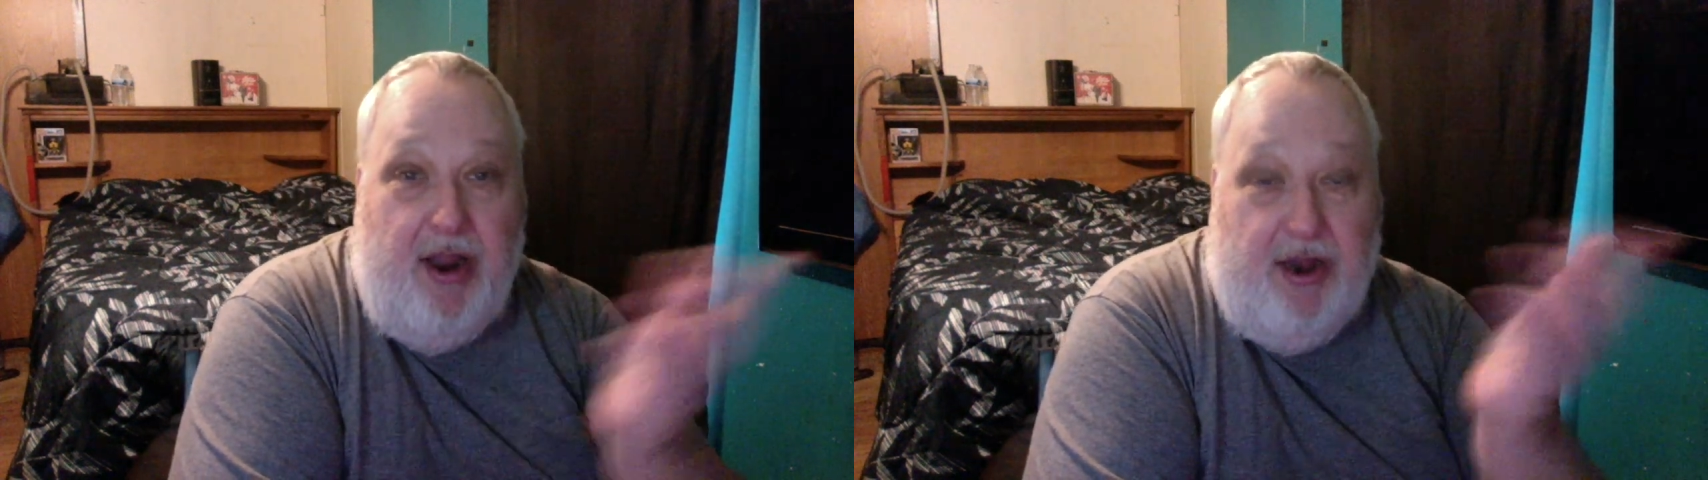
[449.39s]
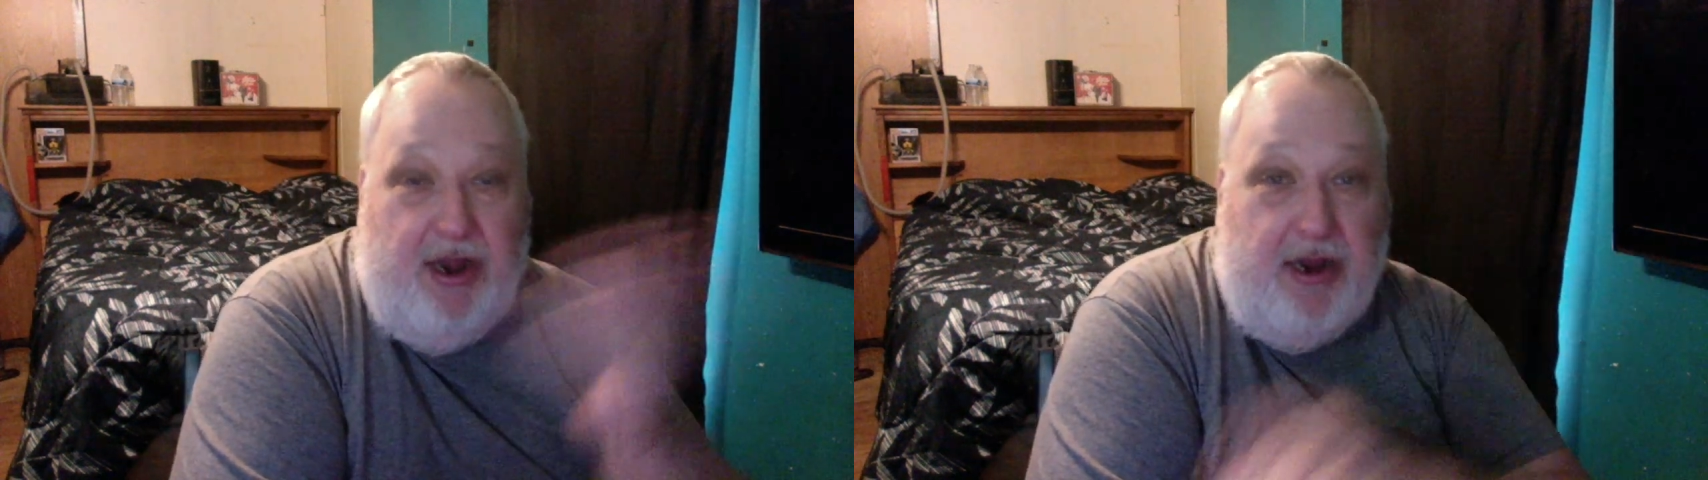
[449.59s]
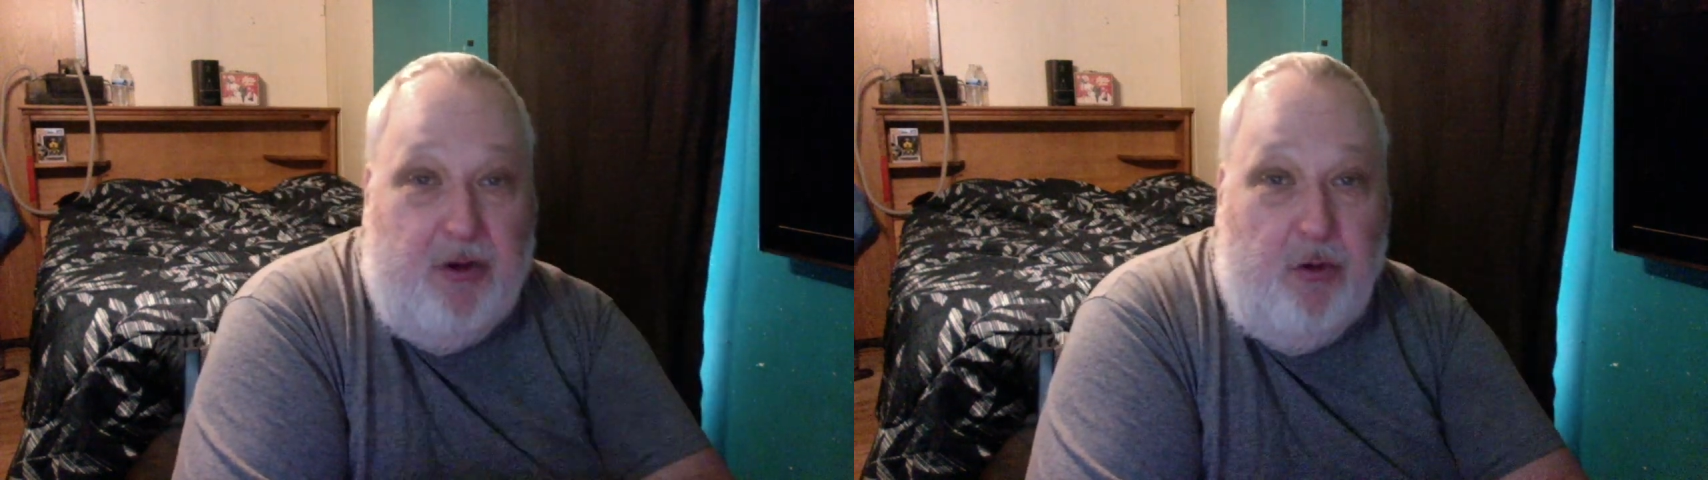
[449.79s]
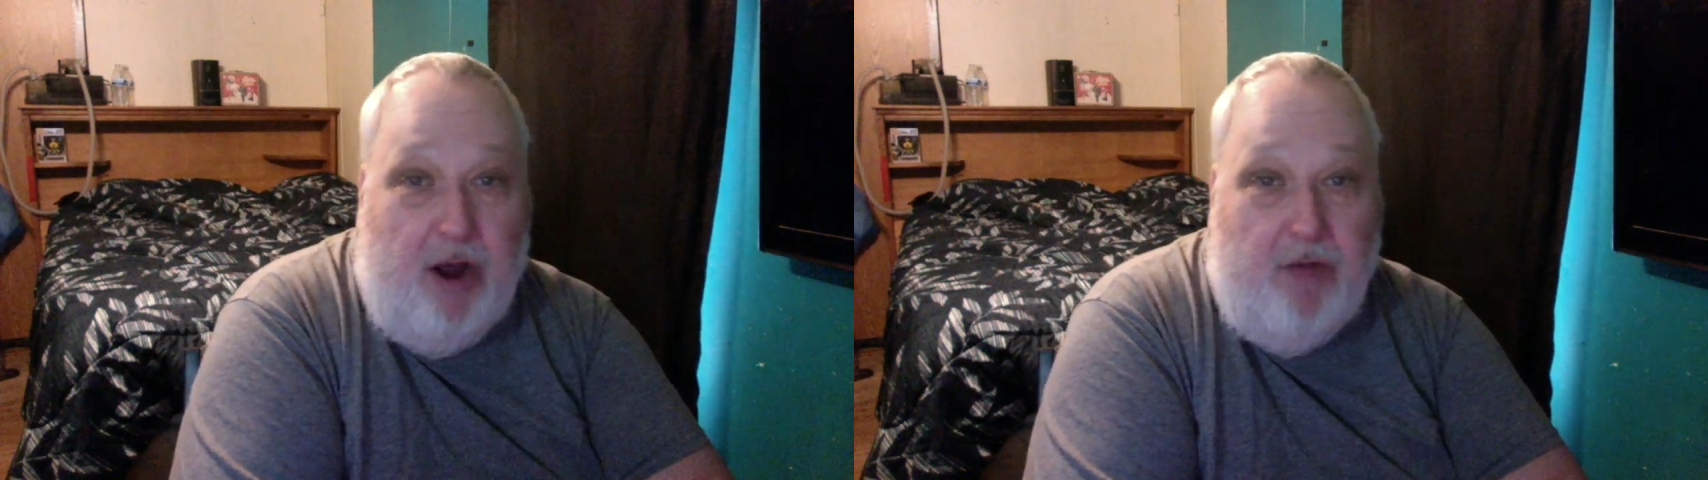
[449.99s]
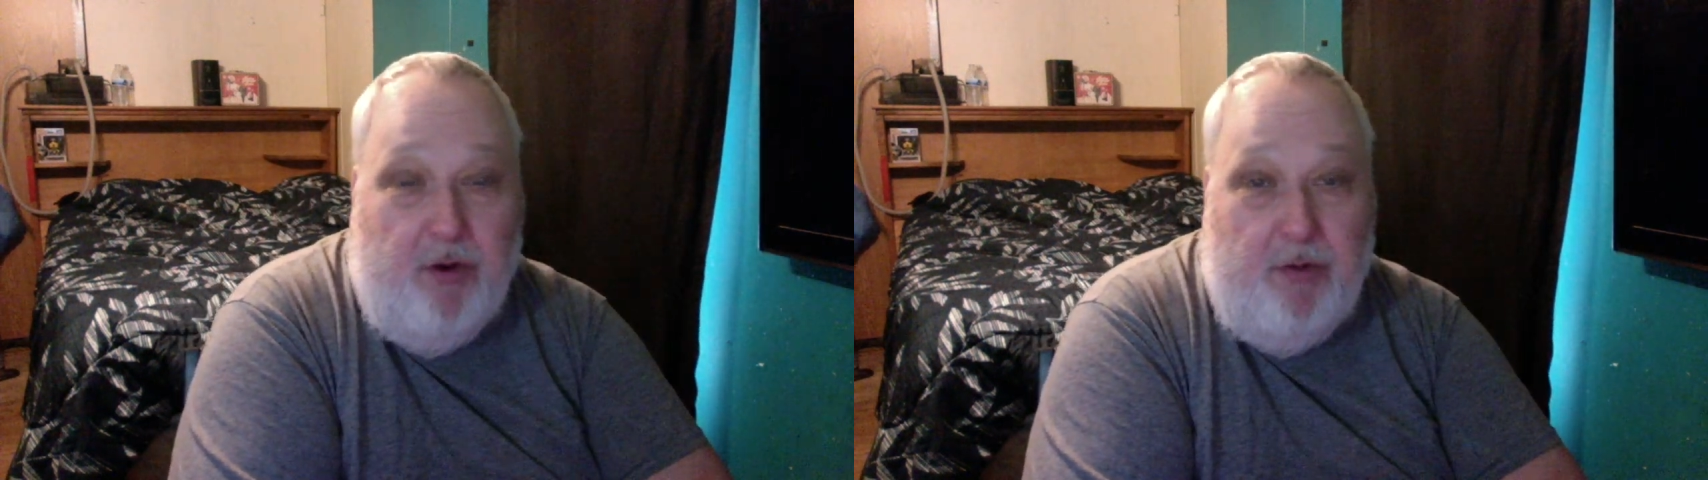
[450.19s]
It takes a
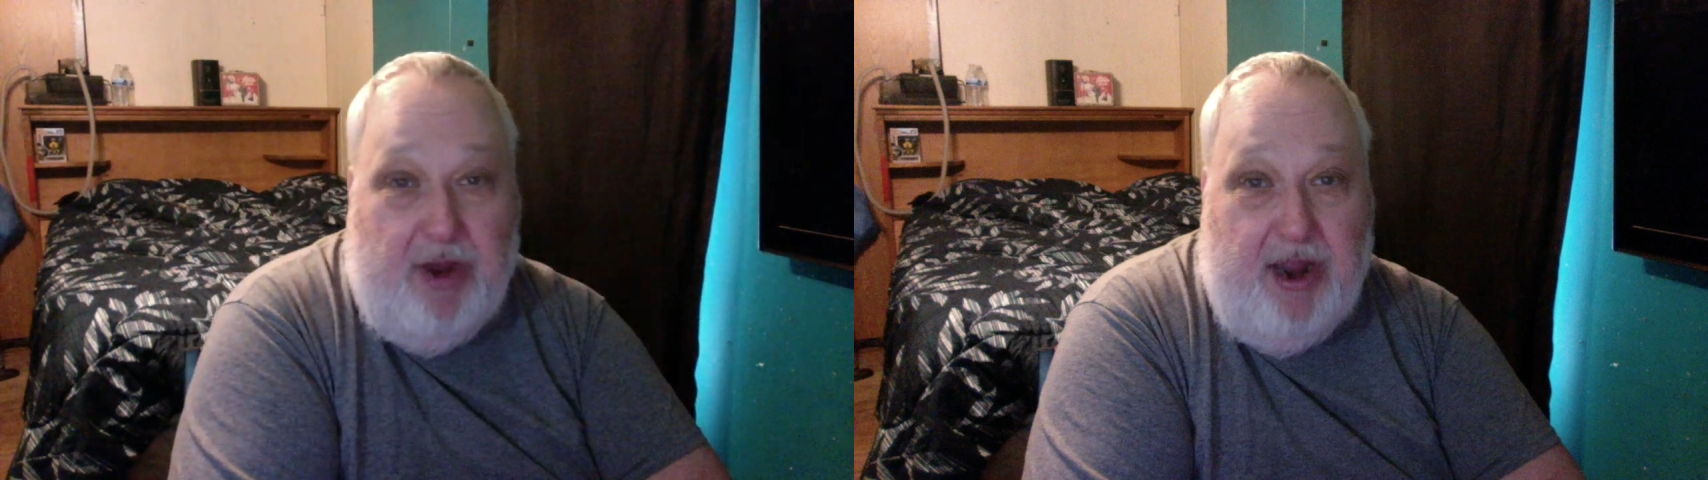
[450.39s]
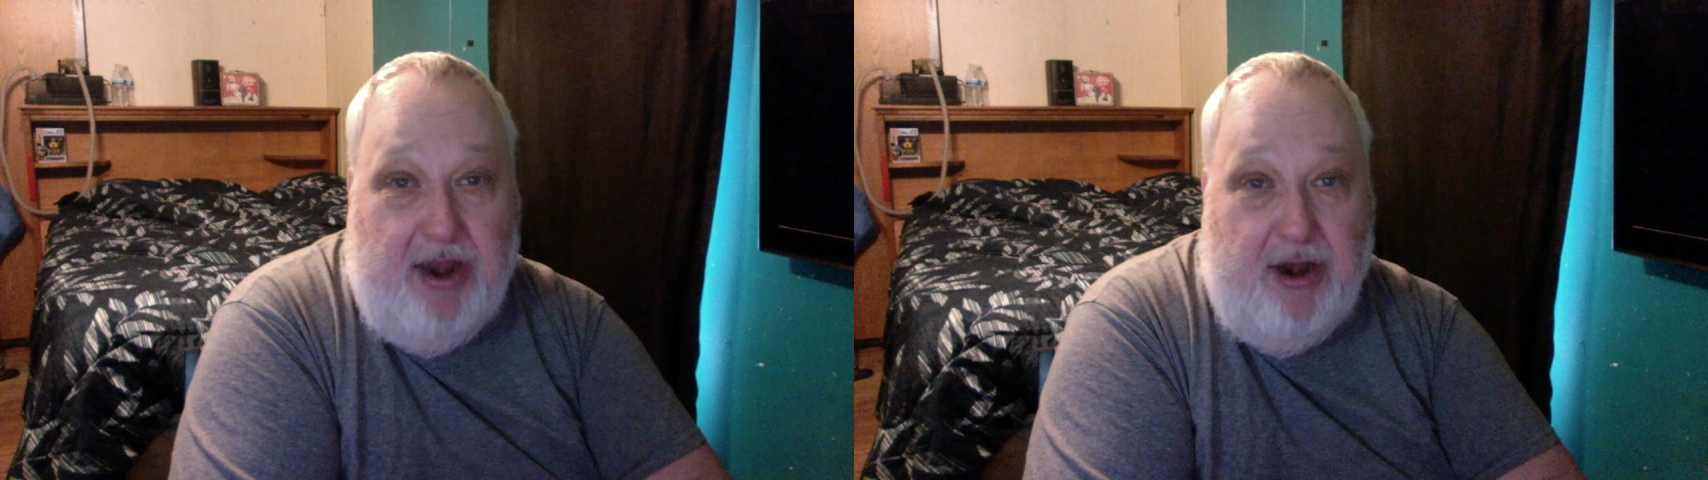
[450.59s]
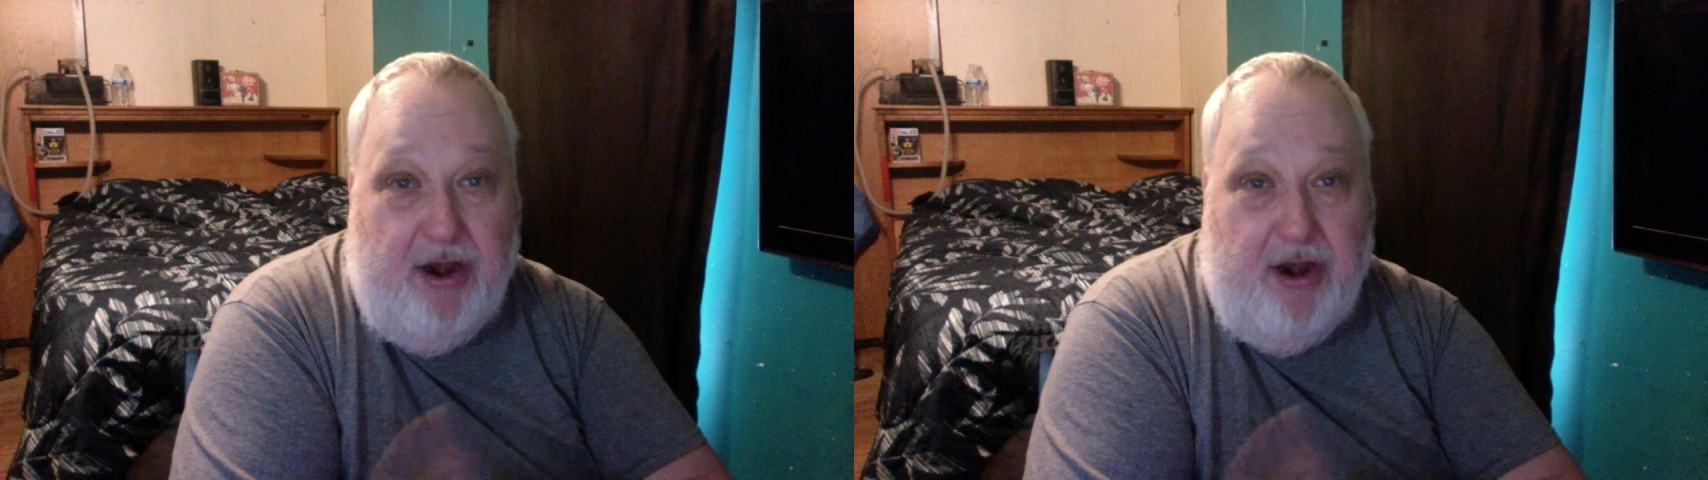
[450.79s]
while for them to get here,